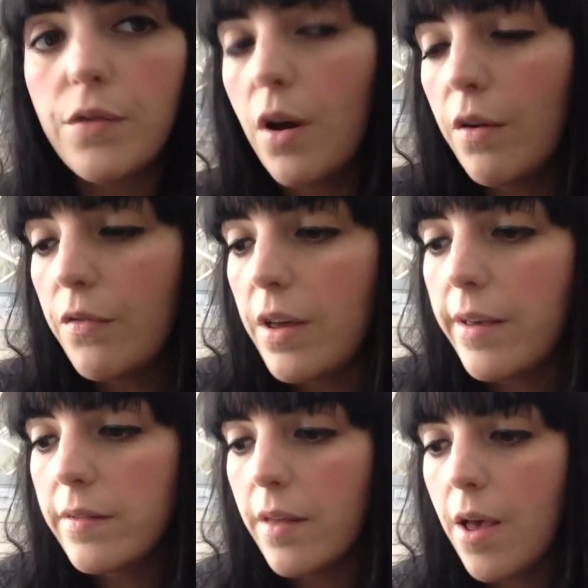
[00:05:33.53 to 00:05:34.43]

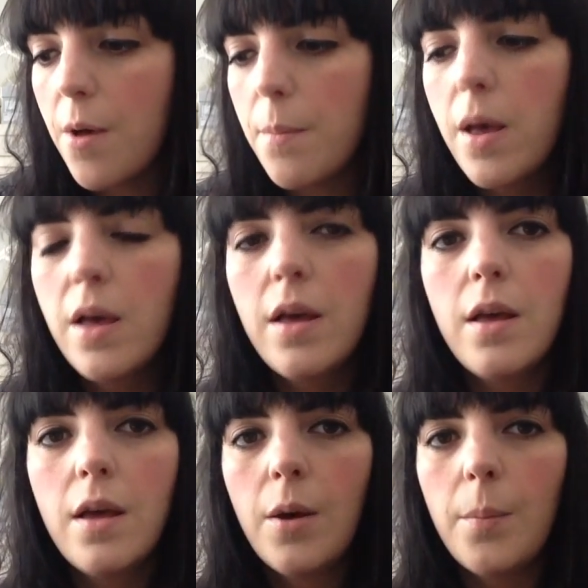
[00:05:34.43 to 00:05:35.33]
Office.
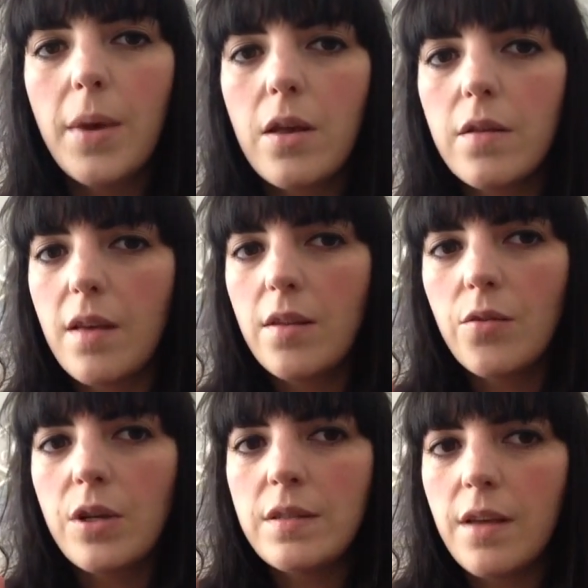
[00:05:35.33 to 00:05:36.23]
Because as
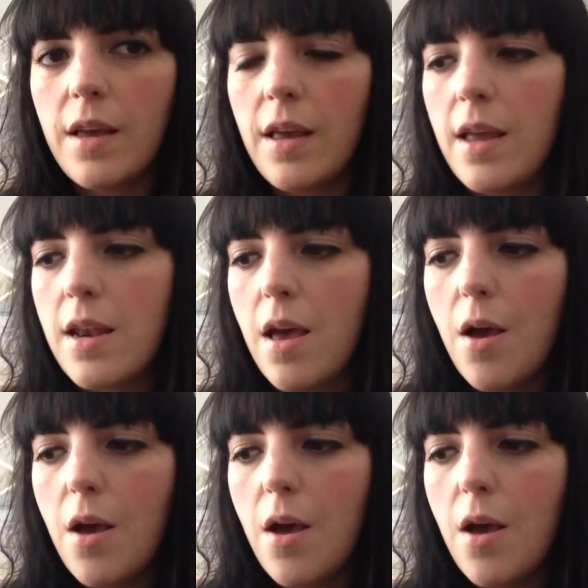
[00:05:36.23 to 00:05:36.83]
I was saying,